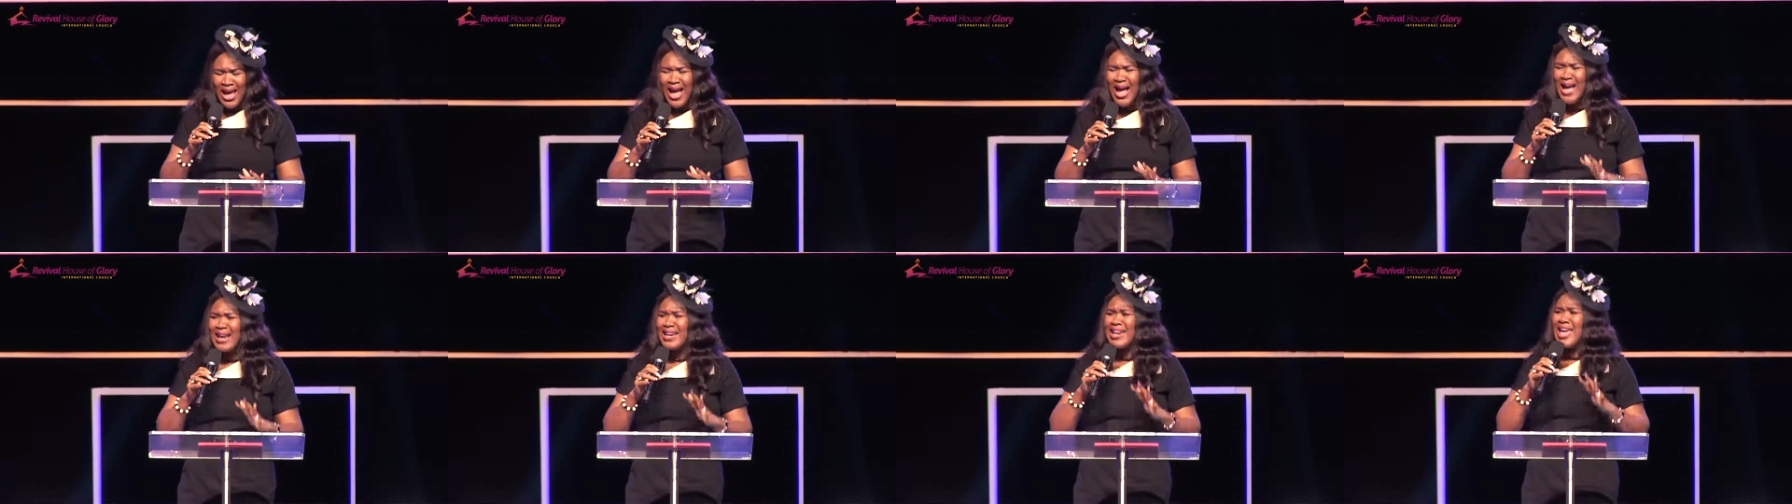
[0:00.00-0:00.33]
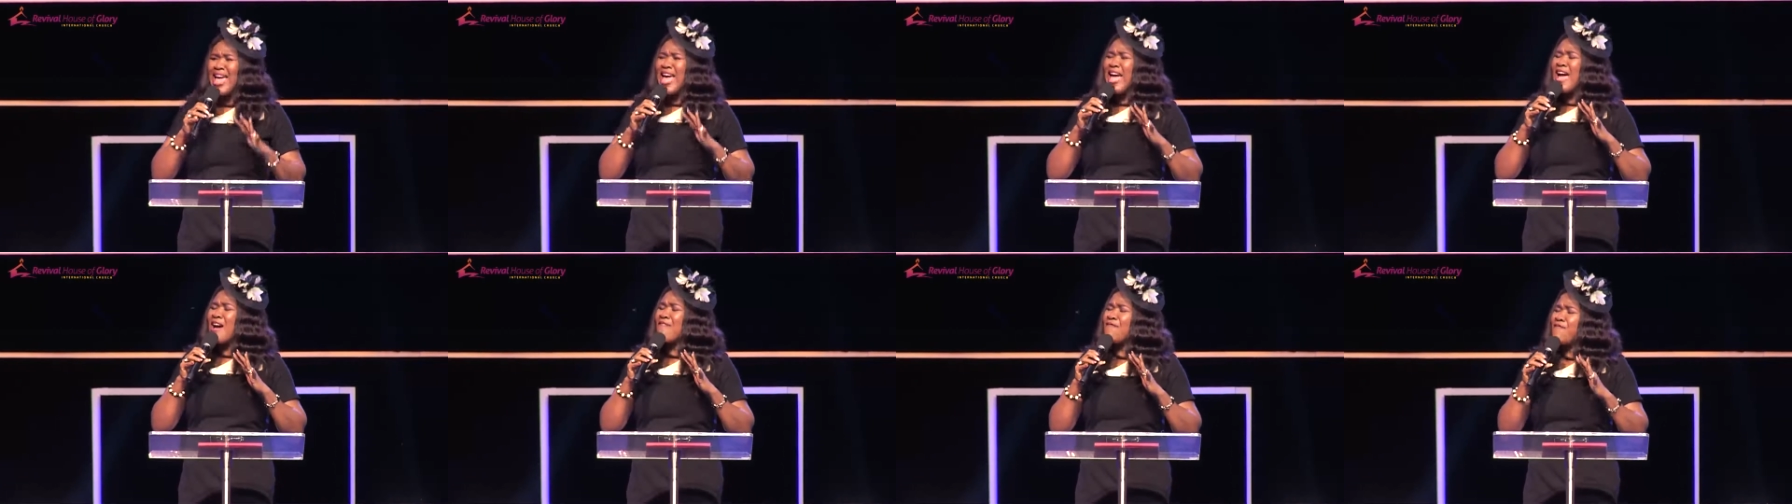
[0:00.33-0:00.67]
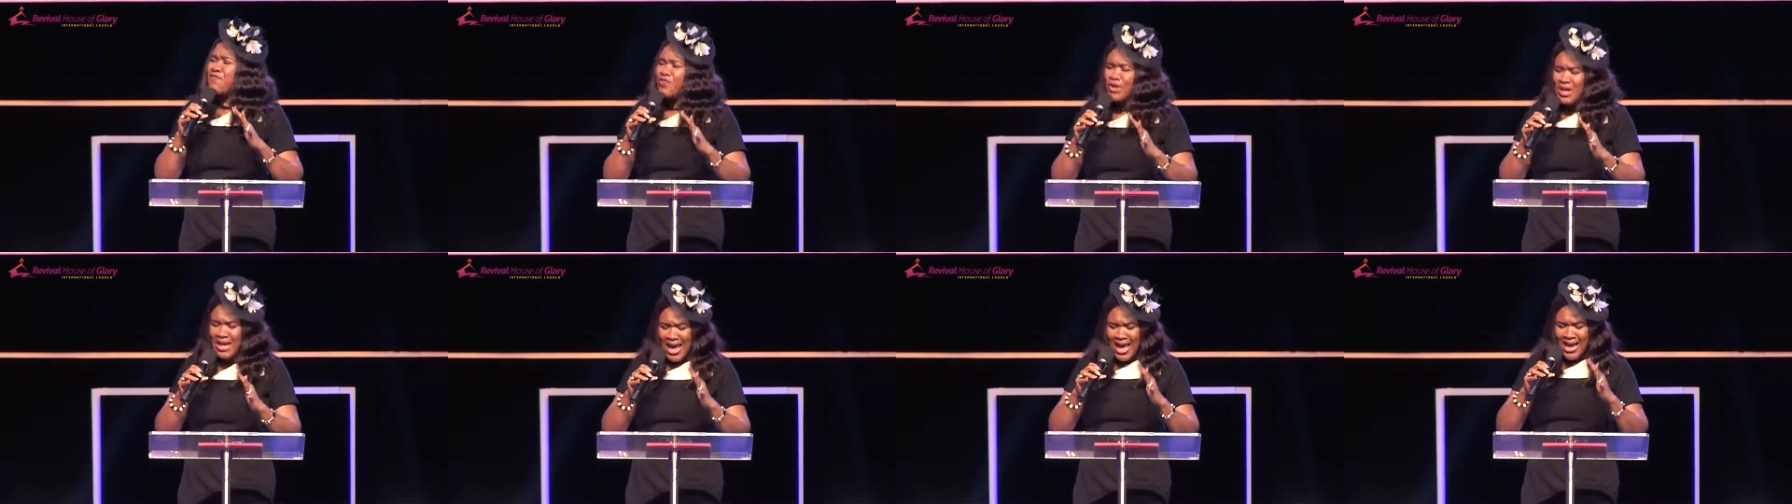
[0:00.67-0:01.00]
and
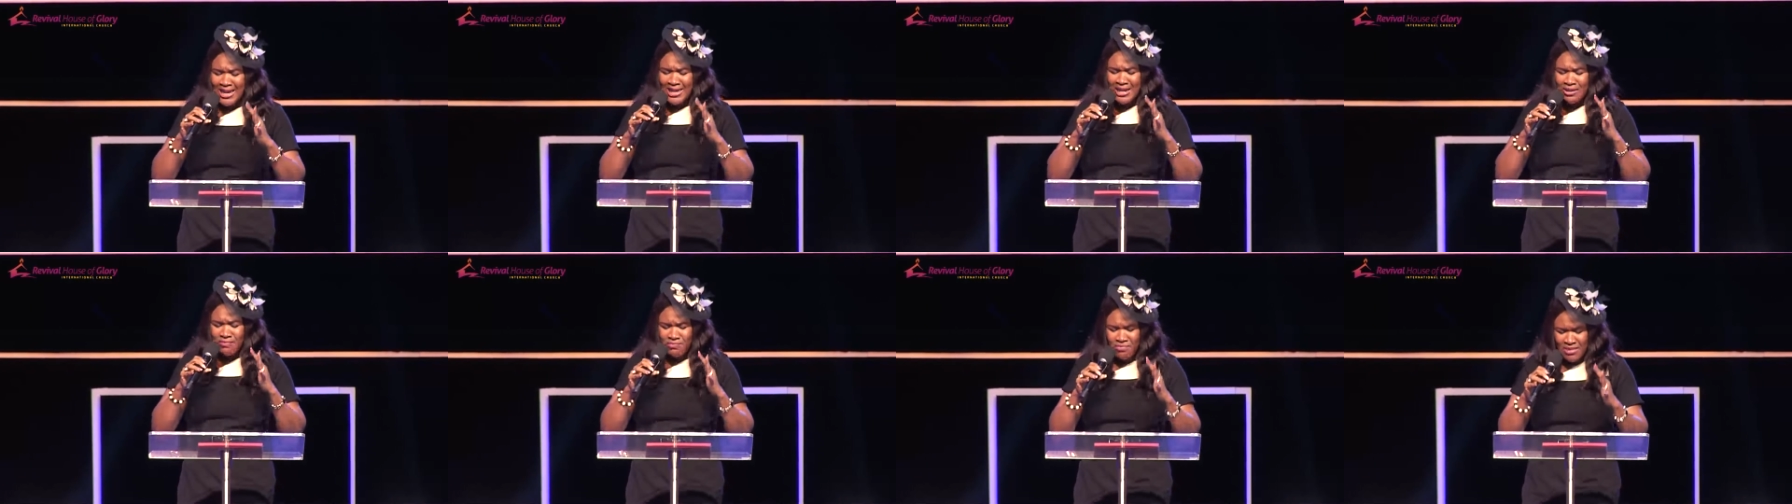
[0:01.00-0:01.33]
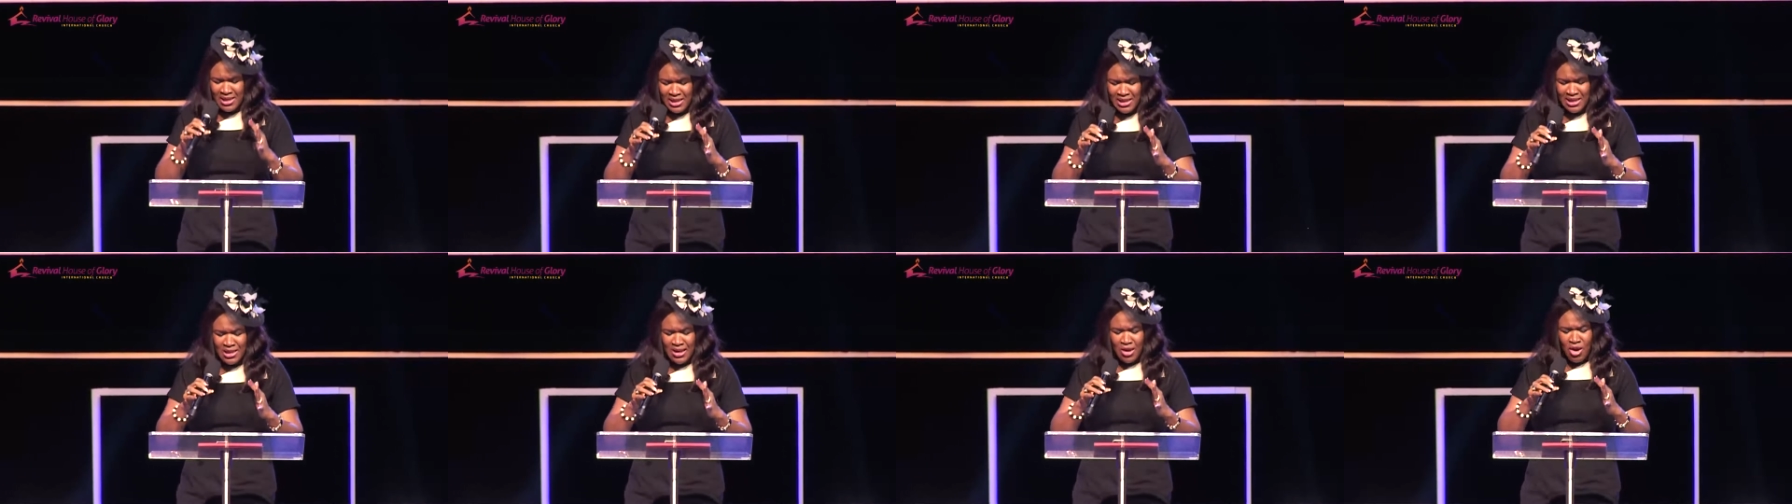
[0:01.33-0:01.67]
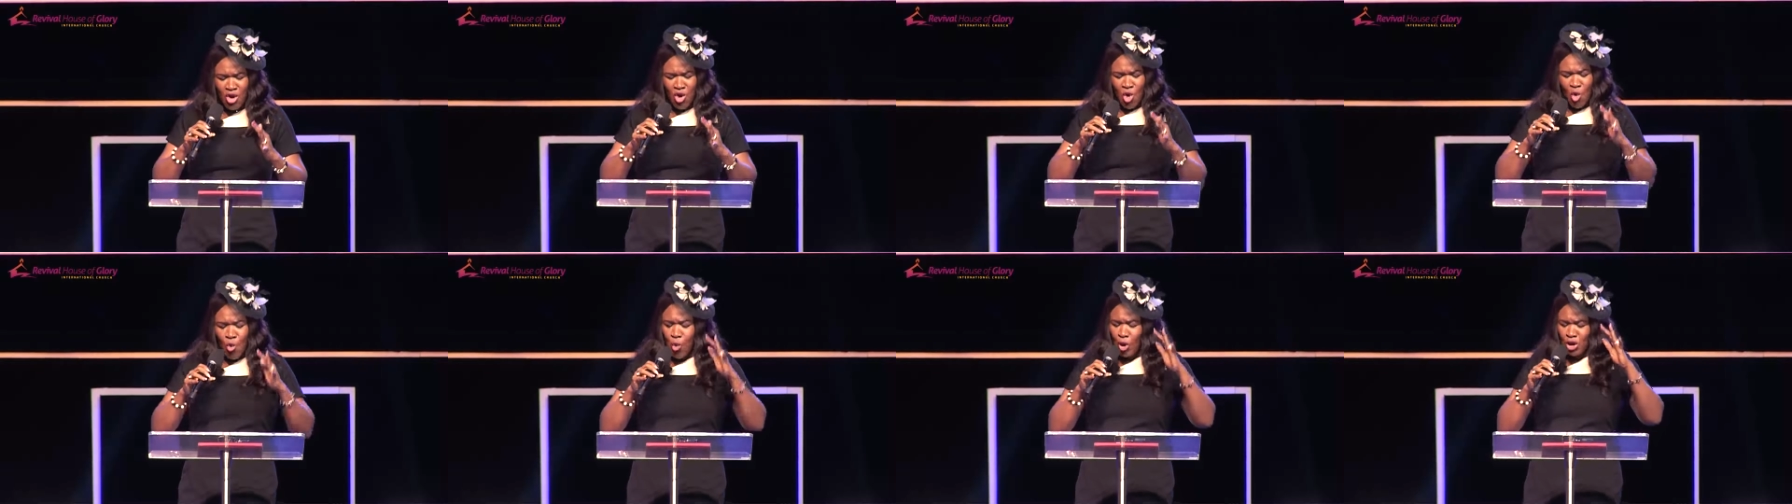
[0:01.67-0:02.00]
every enemy
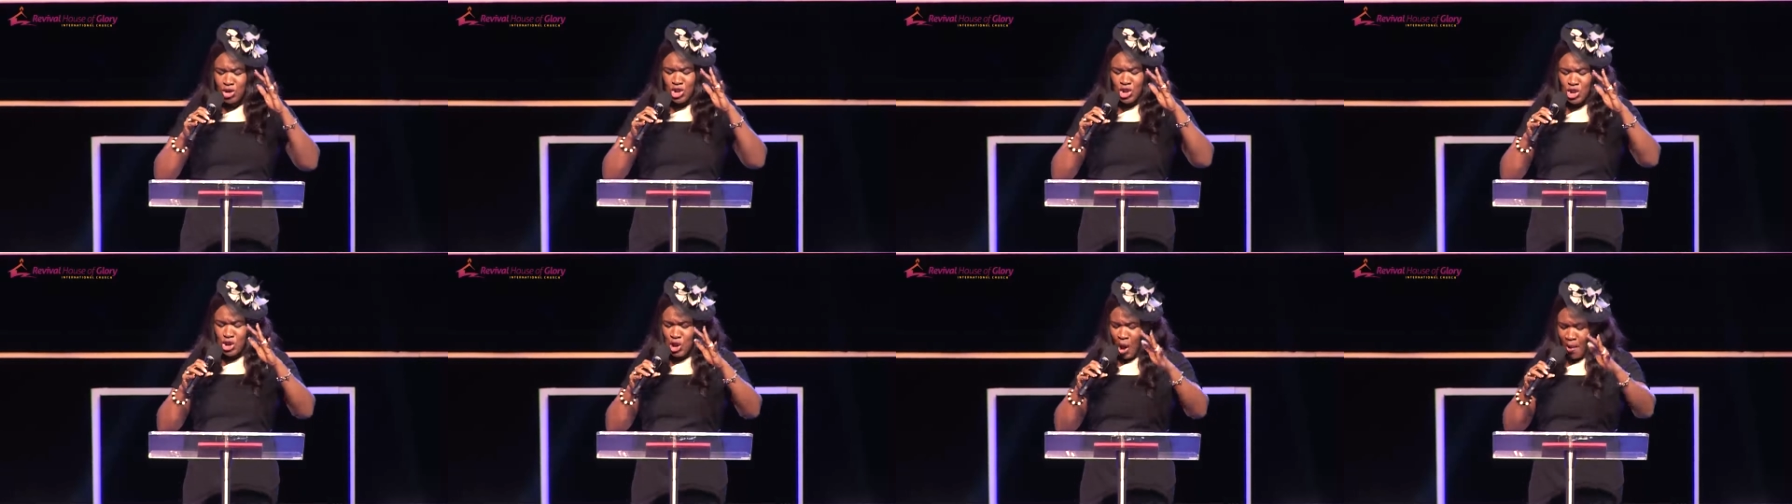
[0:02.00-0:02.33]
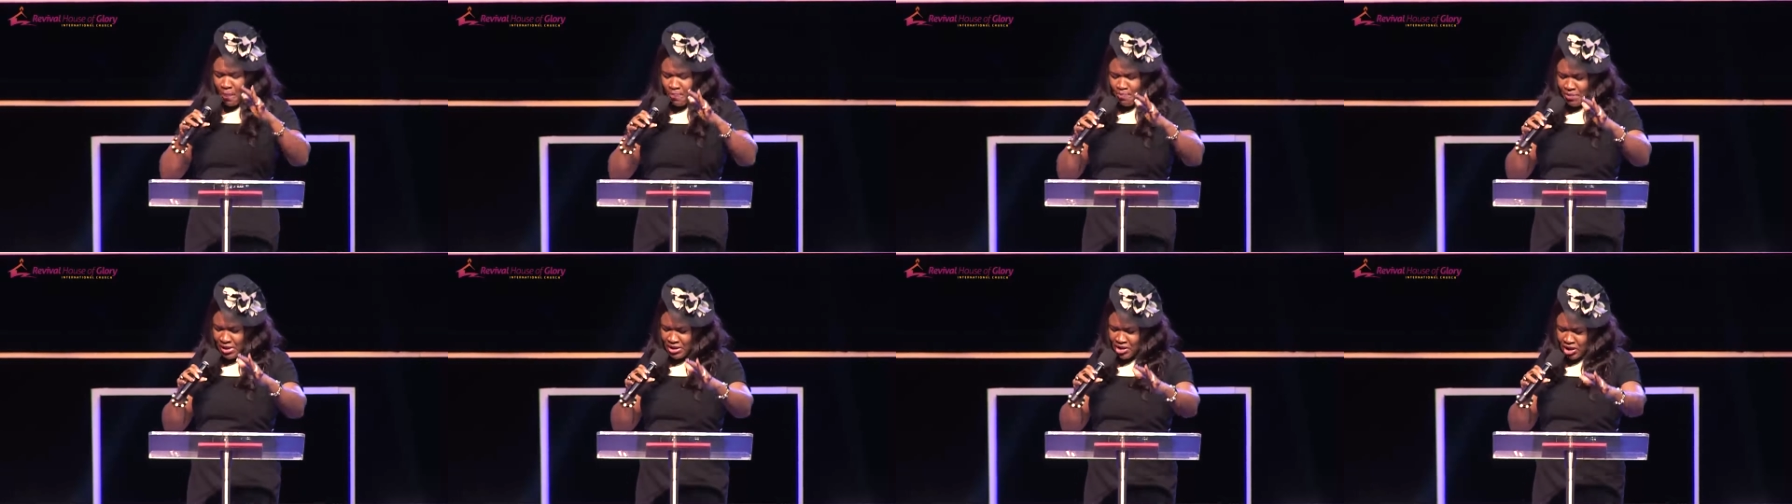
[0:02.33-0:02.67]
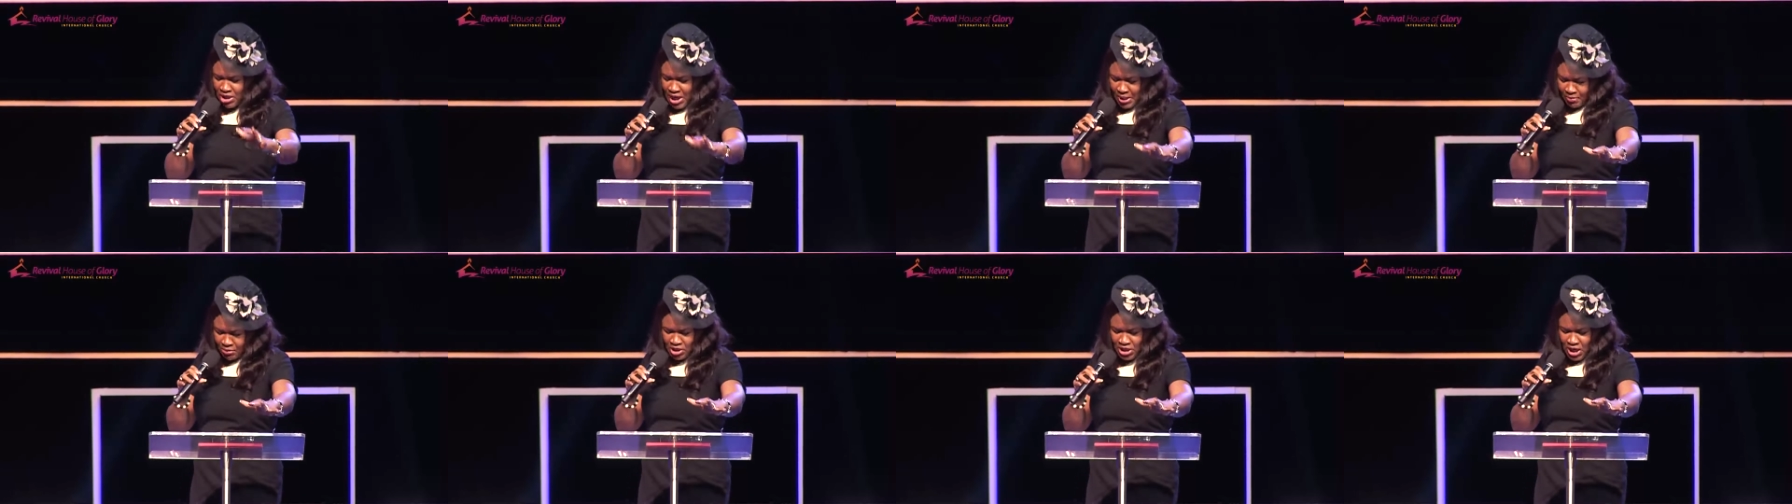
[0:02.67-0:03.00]
will submit
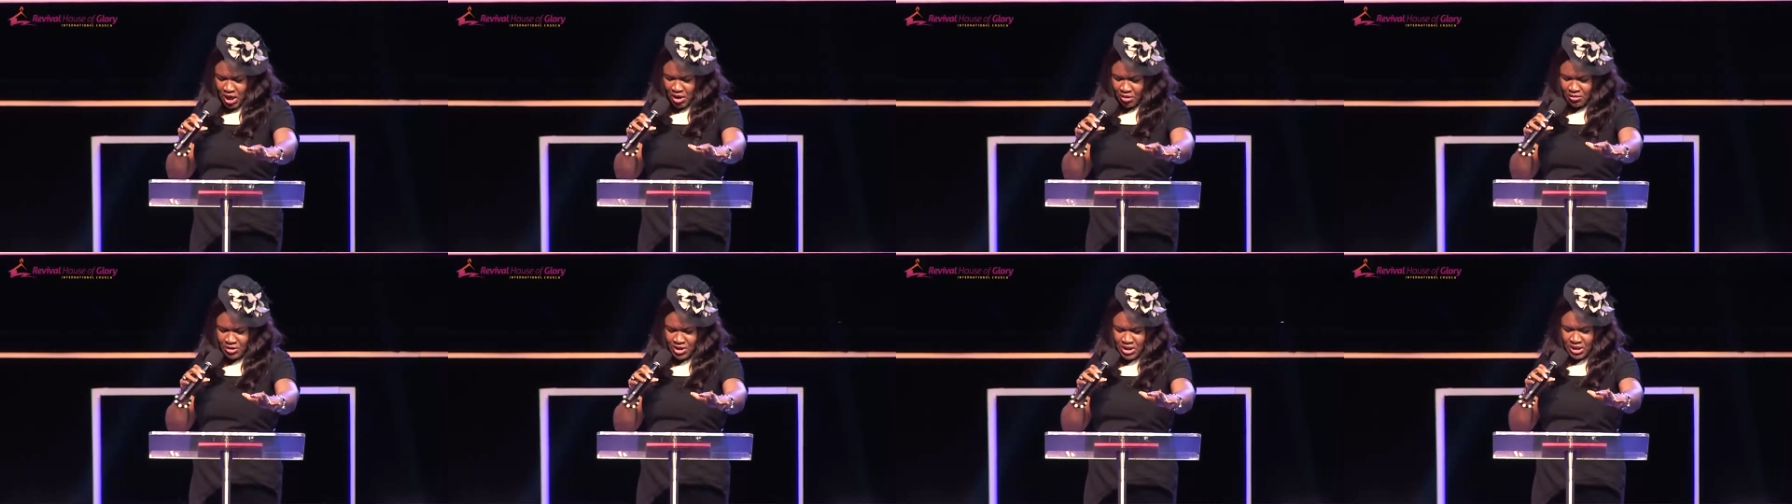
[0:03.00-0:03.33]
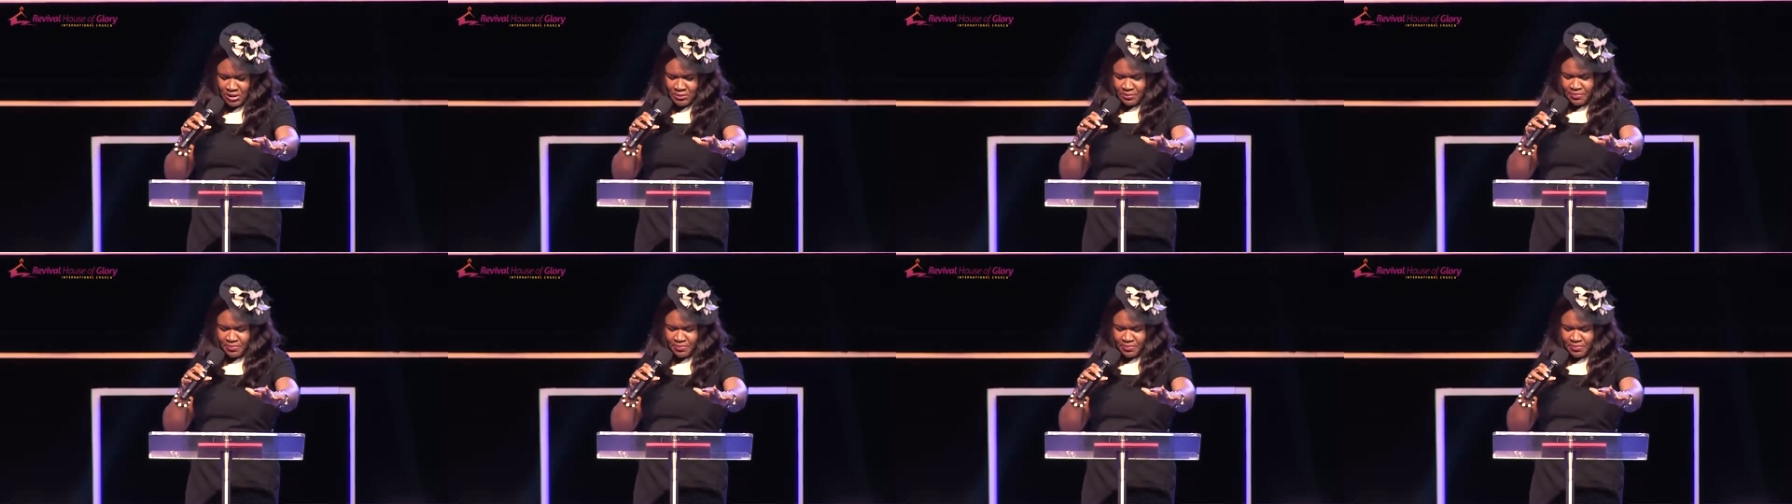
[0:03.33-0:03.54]
themselves.